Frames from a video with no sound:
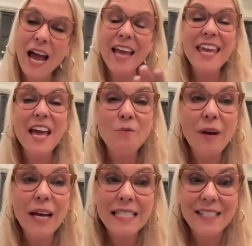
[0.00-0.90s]
I can't
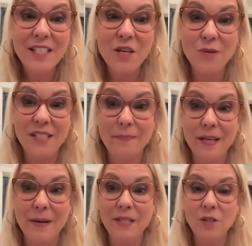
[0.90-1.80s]
wait to see who steps
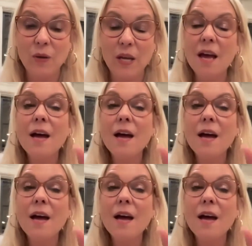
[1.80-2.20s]
up this week.